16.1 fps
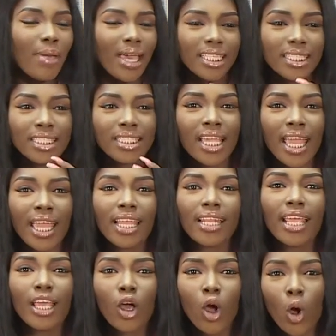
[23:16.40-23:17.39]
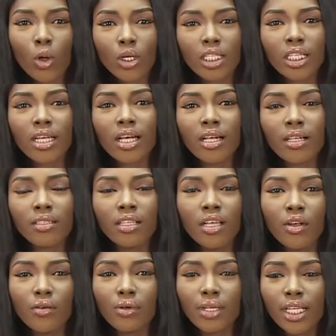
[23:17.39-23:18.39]
maintain a cordial
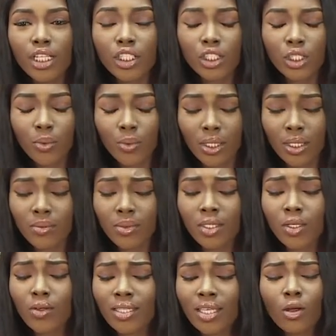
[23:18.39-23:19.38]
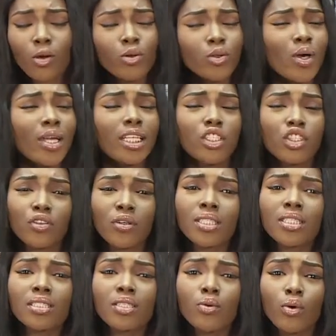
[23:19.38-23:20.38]
relationship with themselves and also an
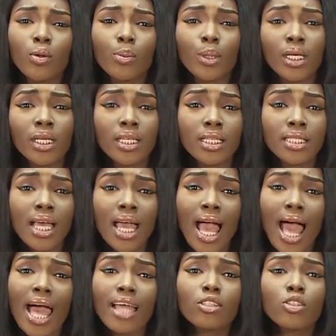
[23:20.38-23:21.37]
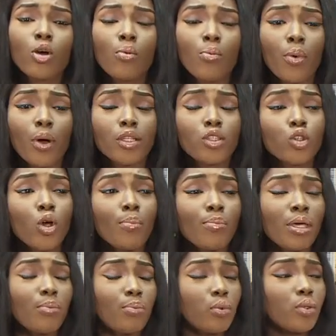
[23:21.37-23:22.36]
interesting one? Because at some point, some
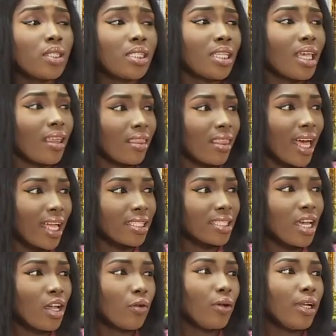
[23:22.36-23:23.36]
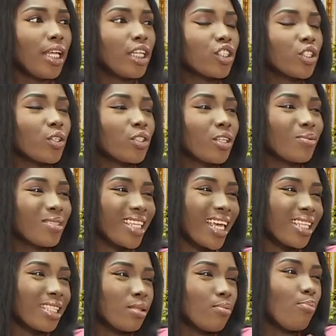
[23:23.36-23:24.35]
people say that relationships
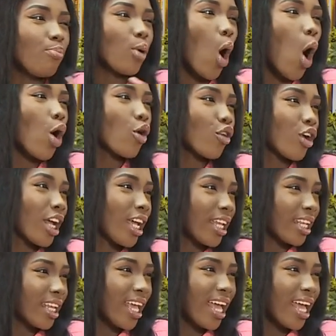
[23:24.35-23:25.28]
get boring